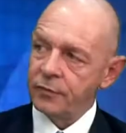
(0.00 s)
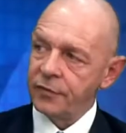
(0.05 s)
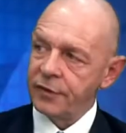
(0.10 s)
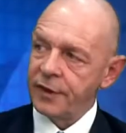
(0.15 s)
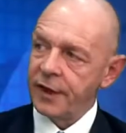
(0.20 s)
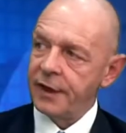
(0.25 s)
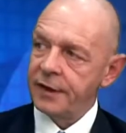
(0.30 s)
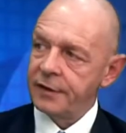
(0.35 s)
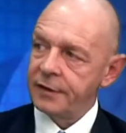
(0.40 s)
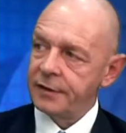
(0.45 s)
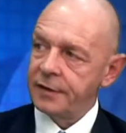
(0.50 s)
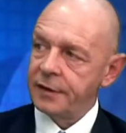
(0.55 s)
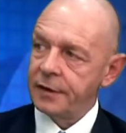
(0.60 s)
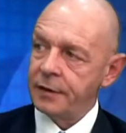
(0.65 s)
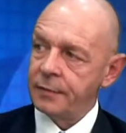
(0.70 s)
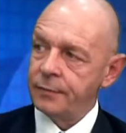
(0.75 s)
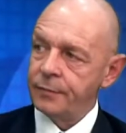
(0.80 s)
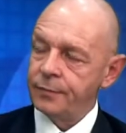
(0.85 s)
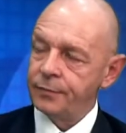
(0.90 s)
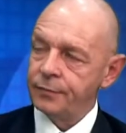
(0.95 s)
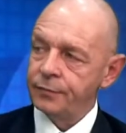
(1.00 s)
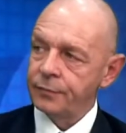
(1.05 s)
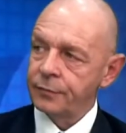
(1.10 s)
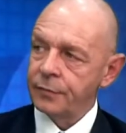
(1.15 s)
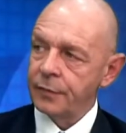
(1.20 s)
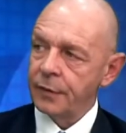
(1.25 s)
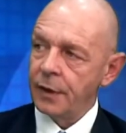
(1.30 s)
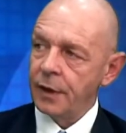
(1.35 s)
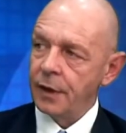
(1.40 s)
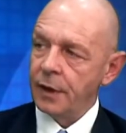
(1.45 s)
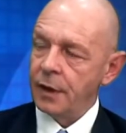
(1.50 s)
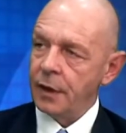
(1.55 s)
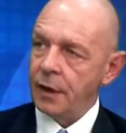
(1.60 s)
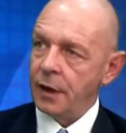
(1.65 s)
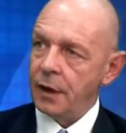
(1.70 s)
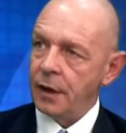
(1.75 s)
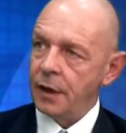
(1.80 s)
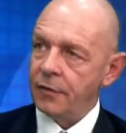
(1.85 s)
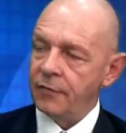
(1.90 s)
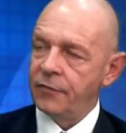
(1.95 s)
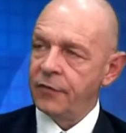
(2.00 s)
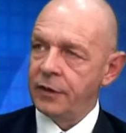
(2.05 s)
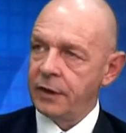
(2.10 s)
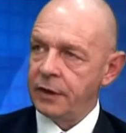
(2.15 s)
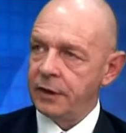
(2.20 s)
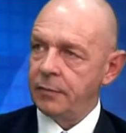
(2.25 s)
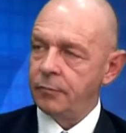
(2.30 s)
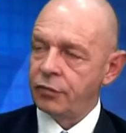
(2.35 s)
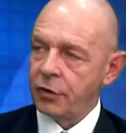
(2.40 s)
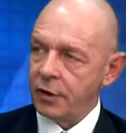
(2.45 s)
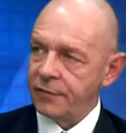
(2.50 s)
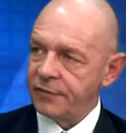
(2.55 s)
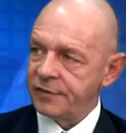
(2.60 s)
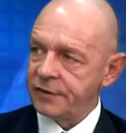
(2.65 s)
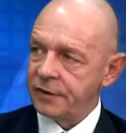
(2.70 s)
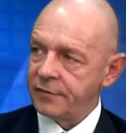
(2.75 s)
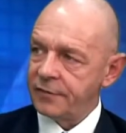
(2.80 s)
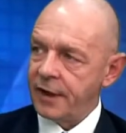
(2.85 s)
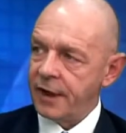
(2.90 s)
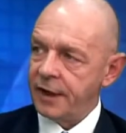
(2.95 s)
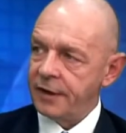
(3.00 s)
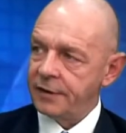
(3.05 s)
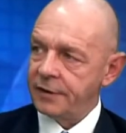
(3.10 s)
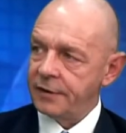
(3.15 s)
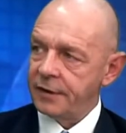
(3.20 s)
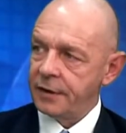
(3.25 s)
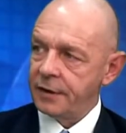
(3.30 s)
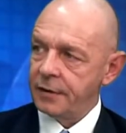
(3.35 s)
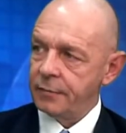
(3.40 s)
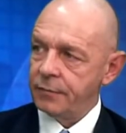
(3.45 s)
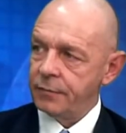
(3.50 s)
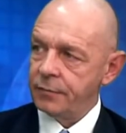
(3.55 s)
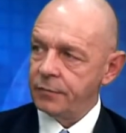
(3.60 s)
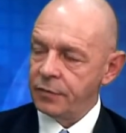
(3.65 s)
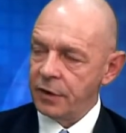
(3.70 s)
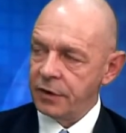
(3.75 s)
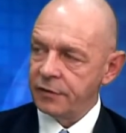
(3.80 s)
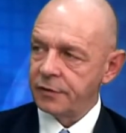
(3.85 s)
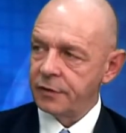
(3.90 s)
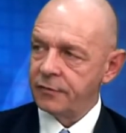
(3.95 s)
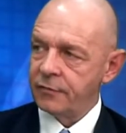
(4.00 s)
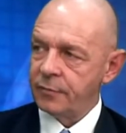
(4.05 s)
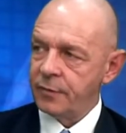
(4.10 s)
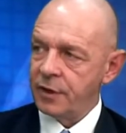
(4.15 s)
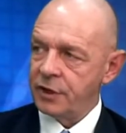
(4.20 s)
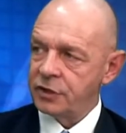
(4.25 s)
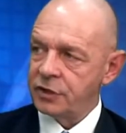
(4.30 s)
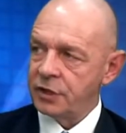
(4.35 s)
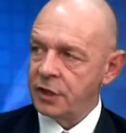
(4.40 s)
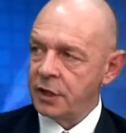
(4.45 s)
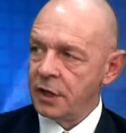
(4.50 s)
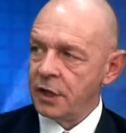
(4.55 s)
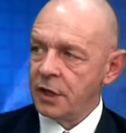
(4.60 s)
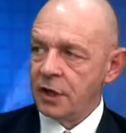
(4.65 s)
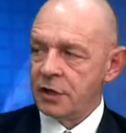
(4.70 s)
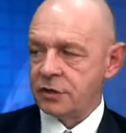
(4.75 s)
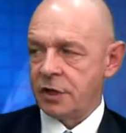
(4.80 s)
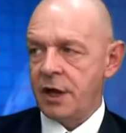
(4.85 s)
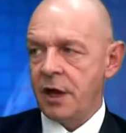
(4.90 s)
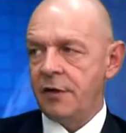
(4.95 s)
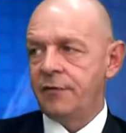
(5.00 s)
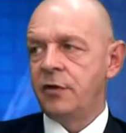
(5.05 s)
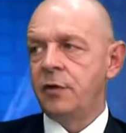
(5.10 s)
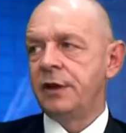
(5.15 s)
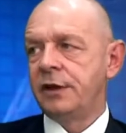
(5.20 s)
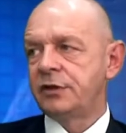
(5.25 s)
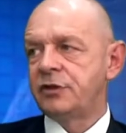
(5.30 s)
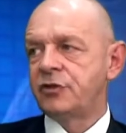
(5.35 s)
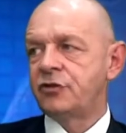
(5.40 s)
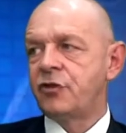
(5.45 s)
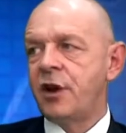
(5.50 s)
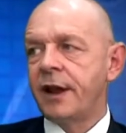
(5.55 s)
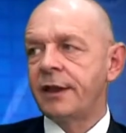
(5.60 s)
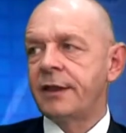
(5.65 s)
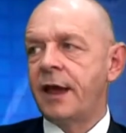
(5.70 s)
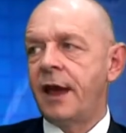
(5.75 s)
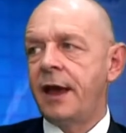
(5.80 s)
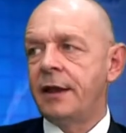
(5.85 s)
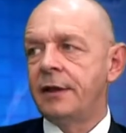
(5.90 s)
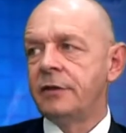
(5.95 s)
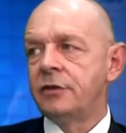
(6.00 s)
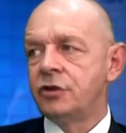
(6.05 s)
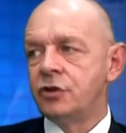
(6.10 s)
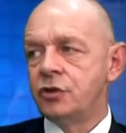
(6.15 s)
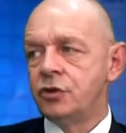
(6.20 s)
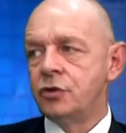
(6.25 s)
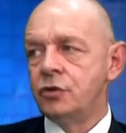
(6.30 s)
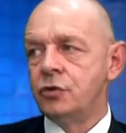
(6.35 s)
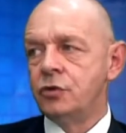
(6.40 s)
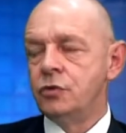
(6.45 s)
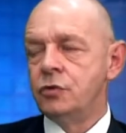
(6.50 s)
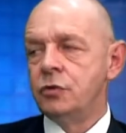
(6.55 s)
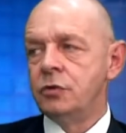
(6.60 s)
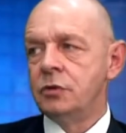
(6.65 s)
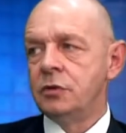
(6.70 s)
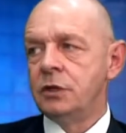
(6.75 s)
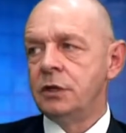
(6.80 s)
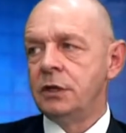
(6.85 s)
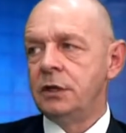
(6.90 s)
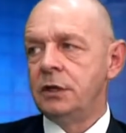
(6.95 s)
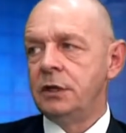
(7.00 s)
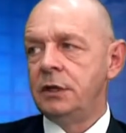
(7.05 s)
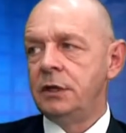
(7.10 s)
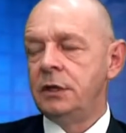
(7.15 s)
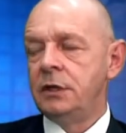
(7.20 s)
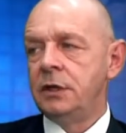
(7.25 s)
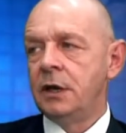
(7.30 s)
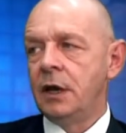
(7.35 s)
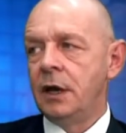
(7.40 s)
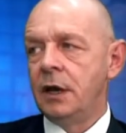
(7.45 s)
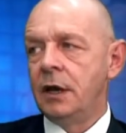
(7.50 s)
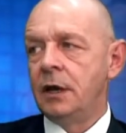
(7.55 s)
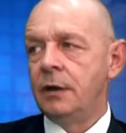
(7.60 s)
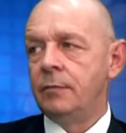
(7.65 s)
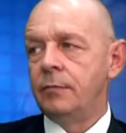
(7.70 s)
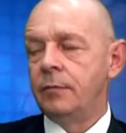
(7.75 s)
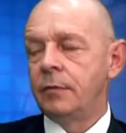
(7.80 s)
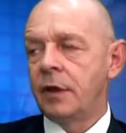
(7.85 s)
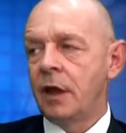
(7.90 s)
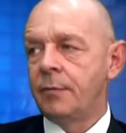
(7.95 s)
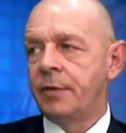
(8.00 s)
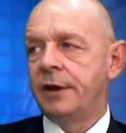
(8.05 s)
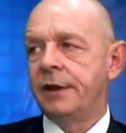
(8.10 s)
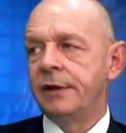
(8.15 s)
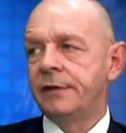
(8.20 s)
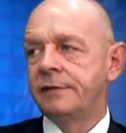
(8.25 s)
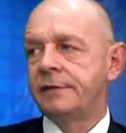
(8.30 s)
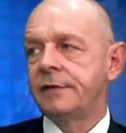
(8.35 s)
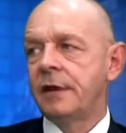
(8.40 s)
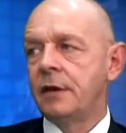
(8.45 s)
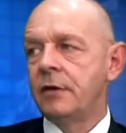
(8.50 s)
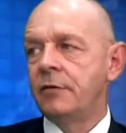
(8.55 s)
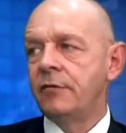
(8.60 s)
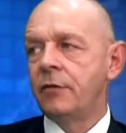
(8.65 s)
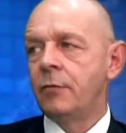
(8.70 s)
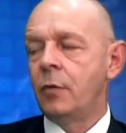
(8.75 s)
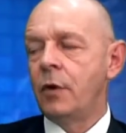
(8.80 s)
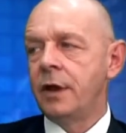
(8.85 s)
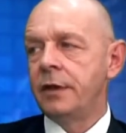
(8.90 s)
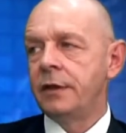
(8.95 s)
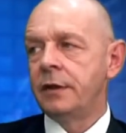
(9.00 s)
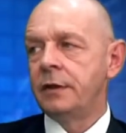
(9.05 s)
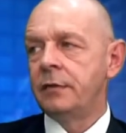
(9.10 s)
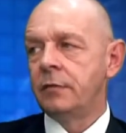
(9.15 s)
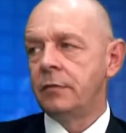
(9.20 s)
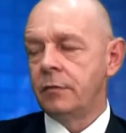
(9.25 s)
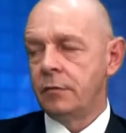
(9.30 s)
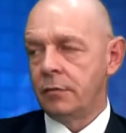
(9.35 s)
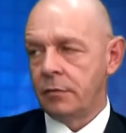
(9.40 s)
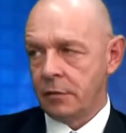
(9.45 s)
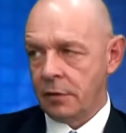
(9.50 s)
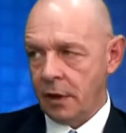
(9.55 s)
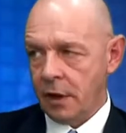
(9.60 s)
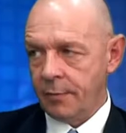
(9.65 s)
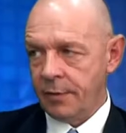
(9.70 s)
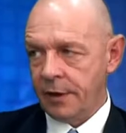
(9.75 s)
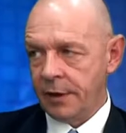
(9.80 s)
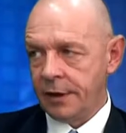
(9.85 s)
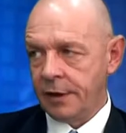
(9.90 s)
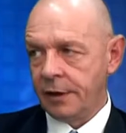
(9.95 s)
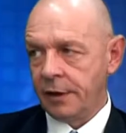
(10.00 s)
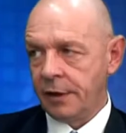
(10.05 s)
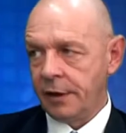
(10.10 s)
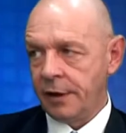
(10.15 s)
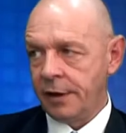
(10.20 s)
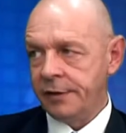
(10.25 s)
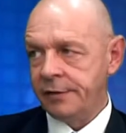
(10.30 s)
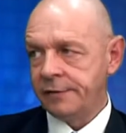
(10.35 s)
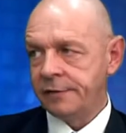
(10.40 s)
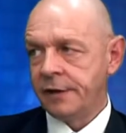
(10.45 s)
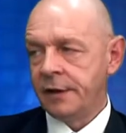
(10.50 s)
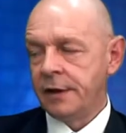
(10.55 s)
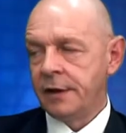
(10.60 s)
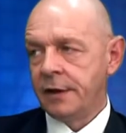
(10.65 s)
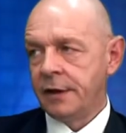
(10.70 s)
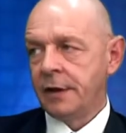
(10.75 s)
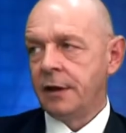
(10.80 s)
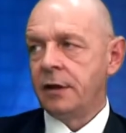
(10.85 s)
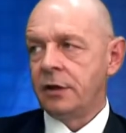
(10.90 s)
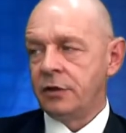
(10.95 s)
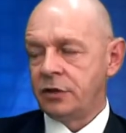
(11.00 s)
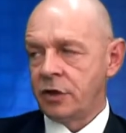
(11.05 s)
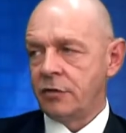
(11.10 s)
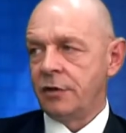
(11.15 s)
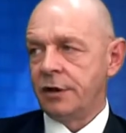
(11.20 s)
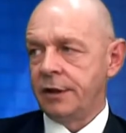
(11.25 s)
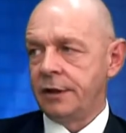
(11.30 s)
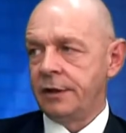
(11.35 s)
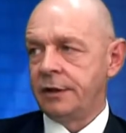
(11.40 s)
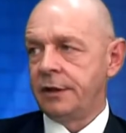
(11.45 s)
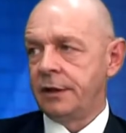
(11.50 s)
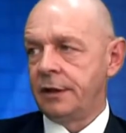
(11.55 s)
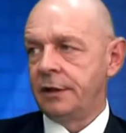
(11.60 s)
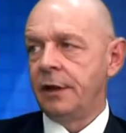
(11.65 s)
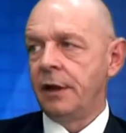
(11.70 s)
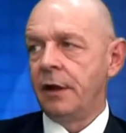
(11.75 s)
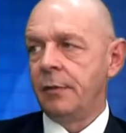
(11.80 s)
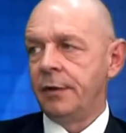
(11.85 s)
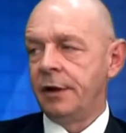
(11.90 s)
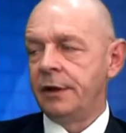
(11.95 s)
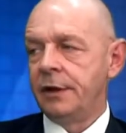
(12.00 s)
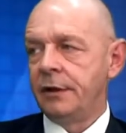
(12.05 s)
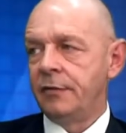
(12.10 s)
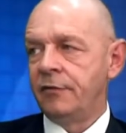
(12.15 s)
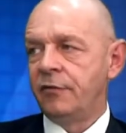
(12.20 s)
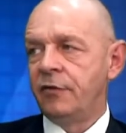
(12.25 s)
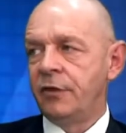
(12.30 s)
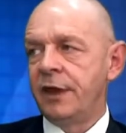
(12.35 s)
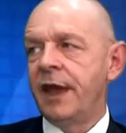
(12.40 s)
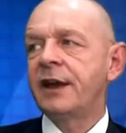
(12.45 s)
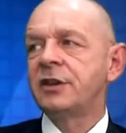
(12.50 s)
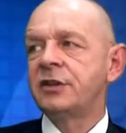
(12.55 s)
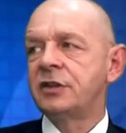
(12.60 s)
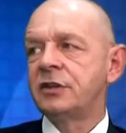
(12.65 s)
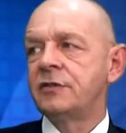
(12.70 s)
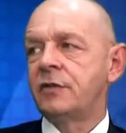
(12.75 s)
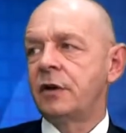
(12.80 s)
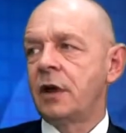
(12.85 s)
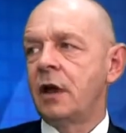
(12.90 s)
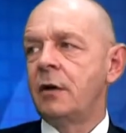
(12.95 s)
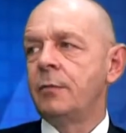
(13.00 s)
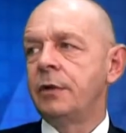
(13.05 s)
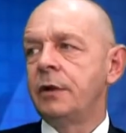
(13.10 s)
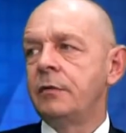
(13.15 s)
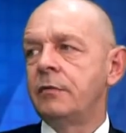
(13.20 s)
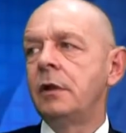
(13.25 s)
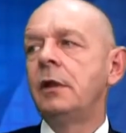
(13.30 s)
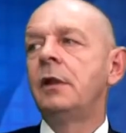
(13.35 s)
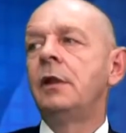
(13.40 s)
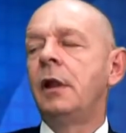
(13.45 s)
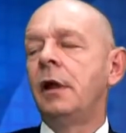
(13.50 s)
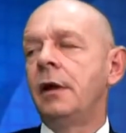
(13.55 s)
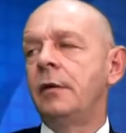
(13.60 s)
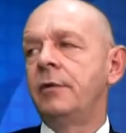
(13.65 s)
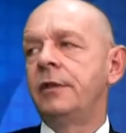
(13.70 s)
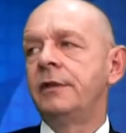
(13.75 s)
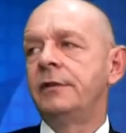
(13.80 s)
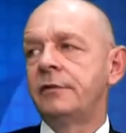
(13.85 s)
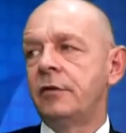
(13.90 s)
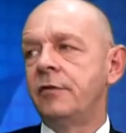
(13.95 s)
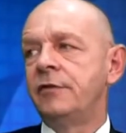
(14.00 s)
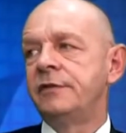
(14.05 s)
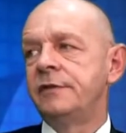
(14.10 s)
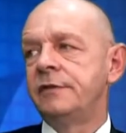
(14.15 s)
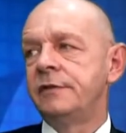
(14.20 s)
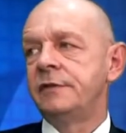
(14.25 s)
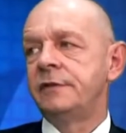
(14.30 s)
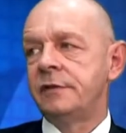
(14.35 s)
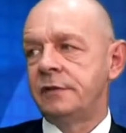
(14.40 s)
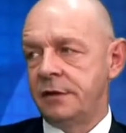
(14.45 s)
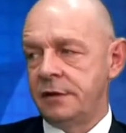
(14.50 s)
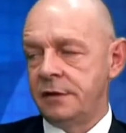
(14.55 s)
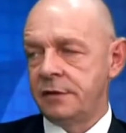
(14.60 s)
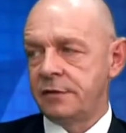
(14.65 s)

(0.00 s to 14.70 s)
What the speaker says: for that. For the privacy of that personal information. So now if you extract that to the company itself and where the liability lies, generally the liability for the actions of a company lie with its officers and